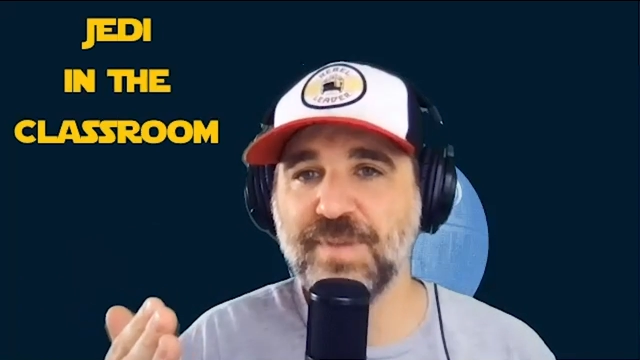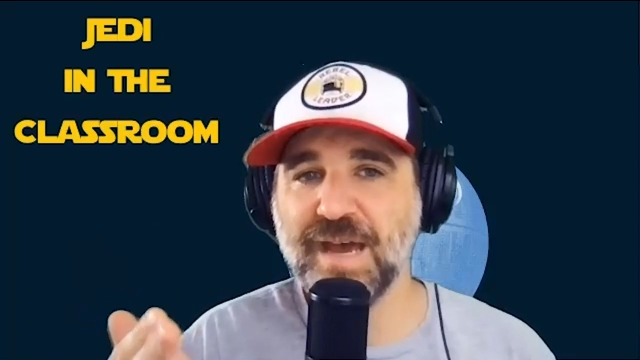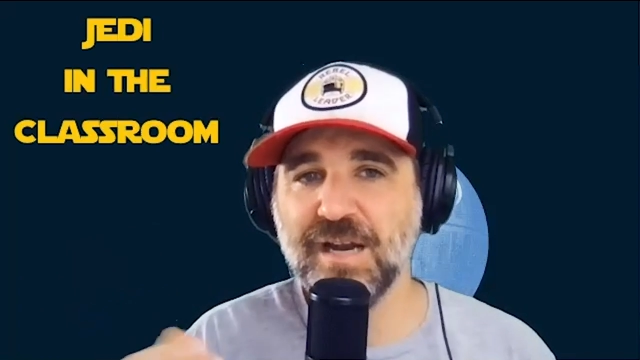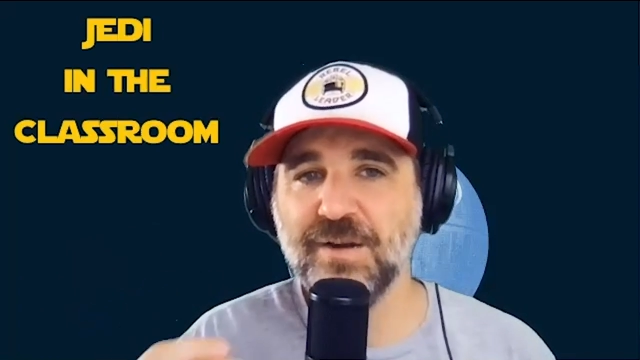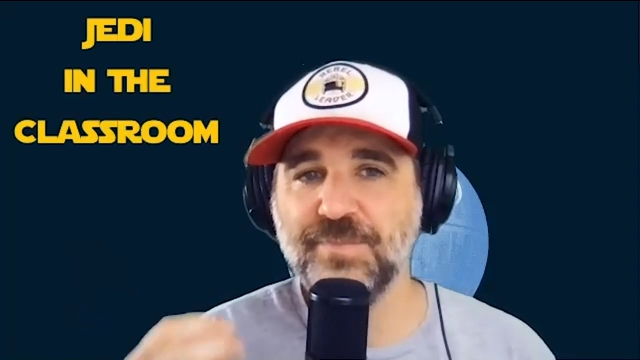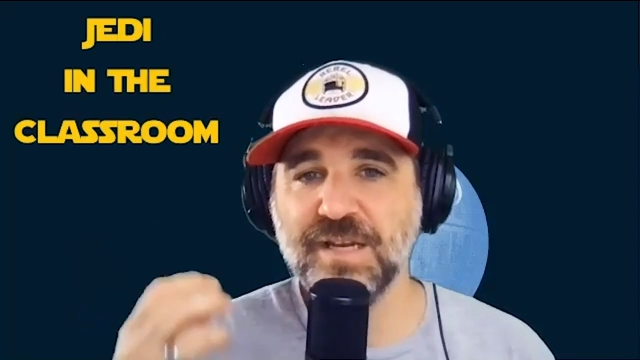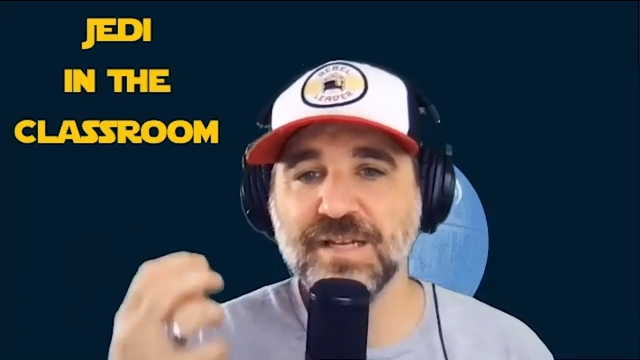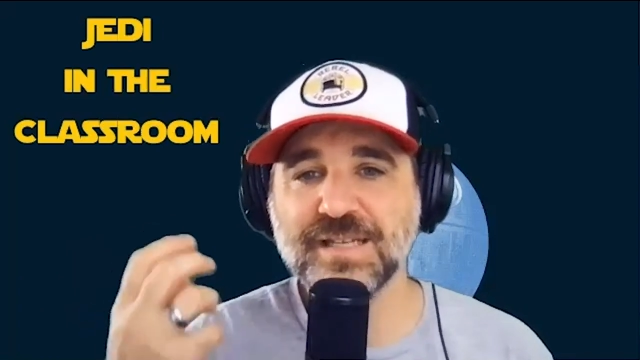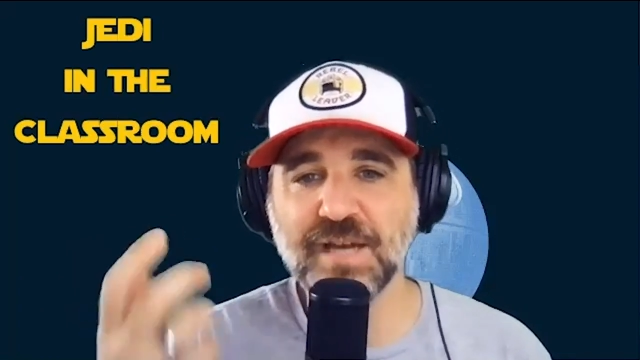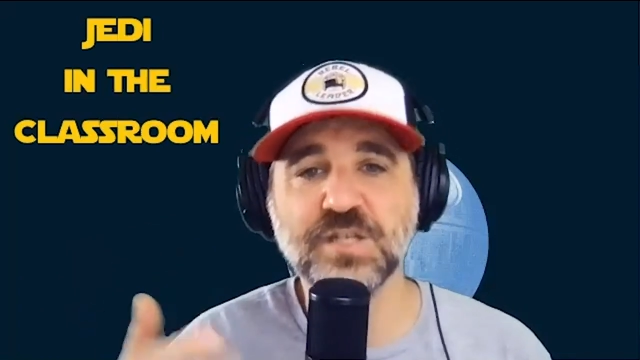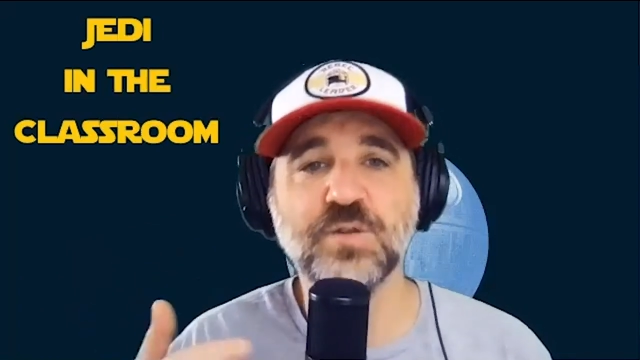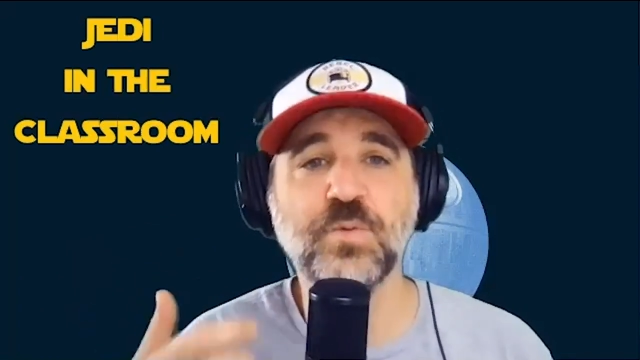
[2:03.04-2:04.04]
battle because
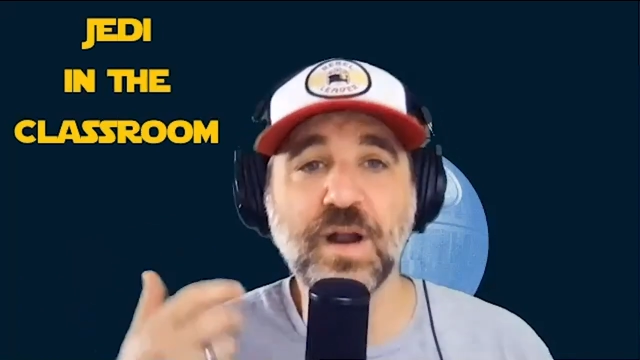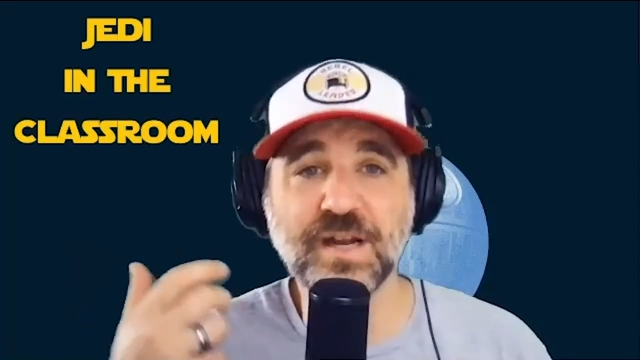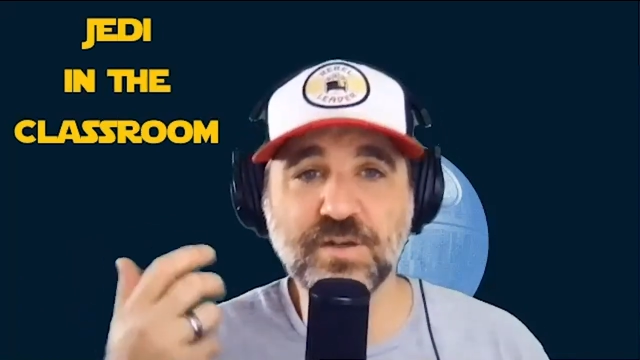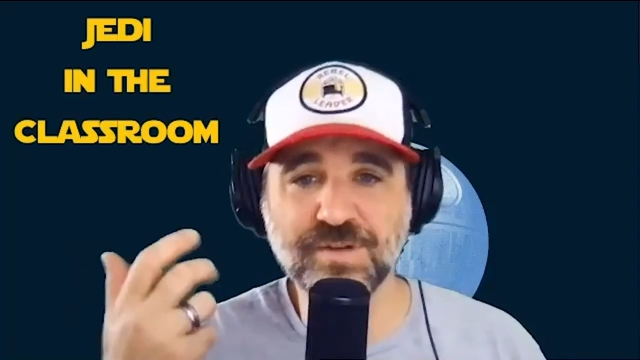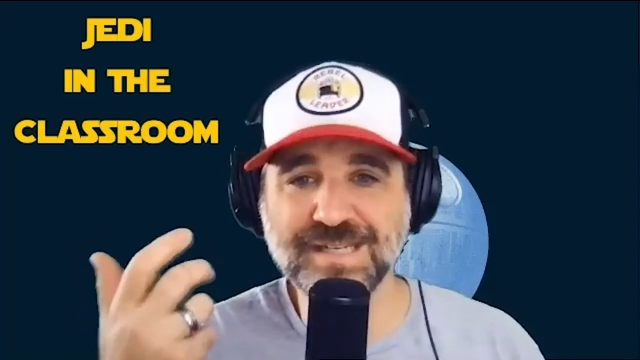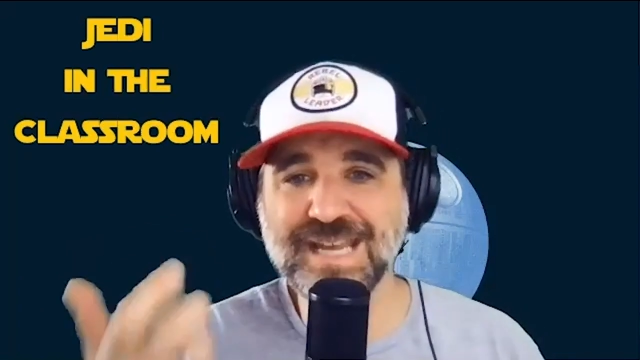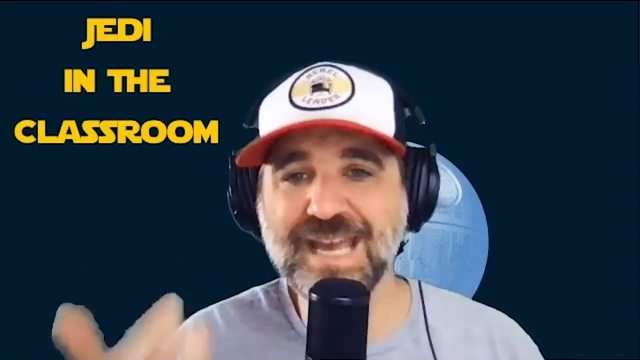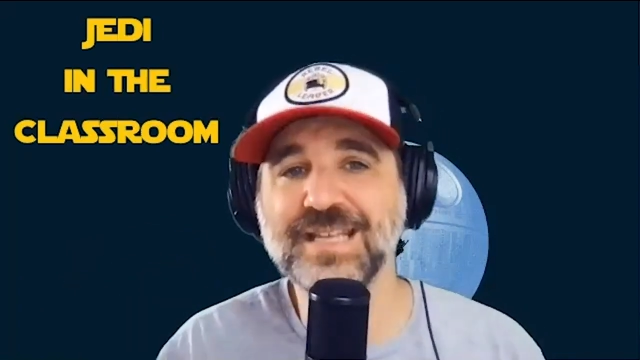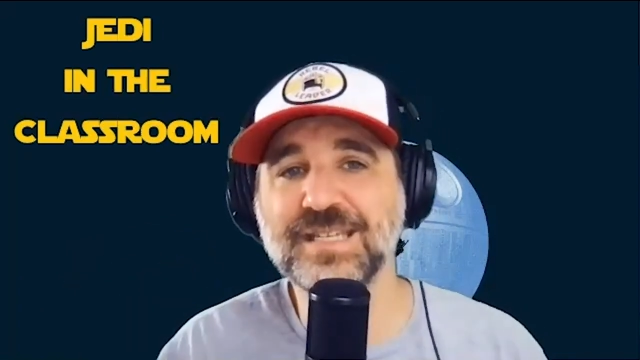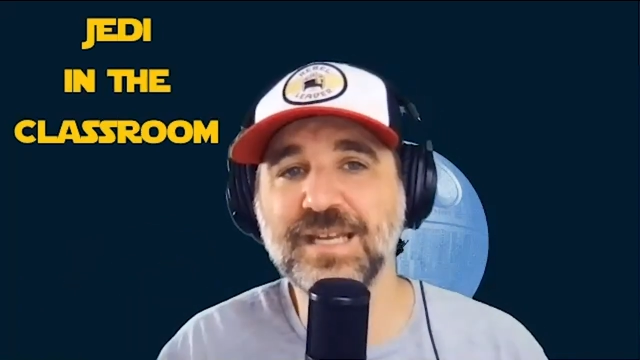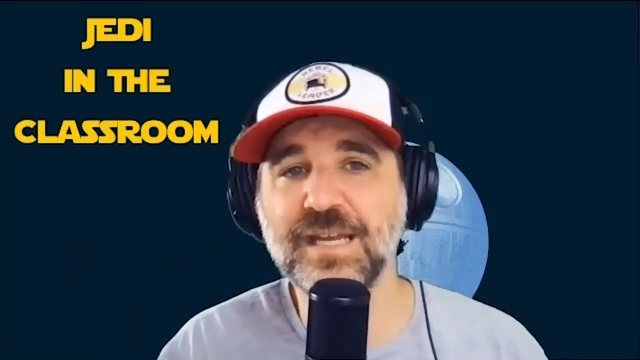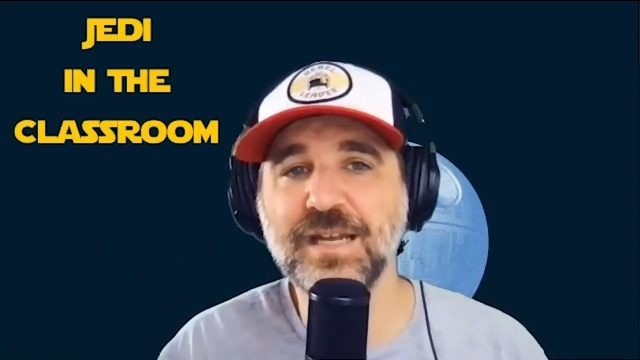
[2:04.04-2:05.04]
I just wanted to
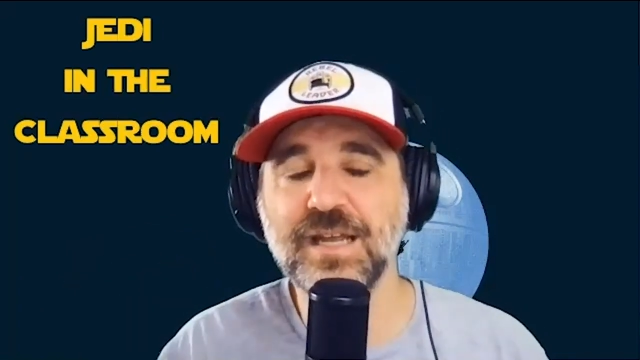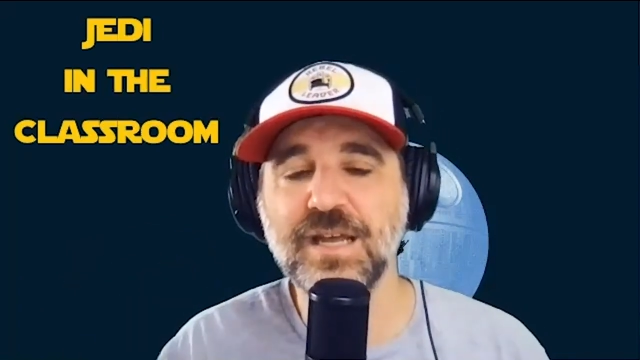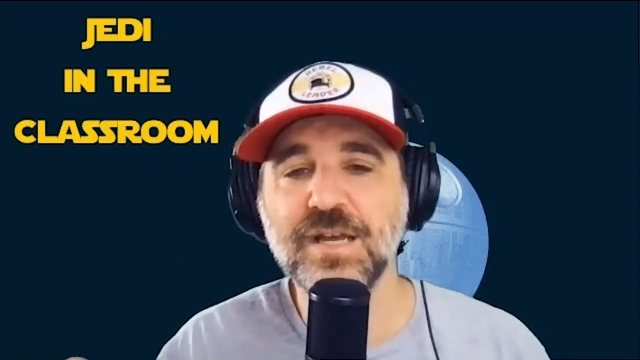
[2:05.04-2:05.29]
test it.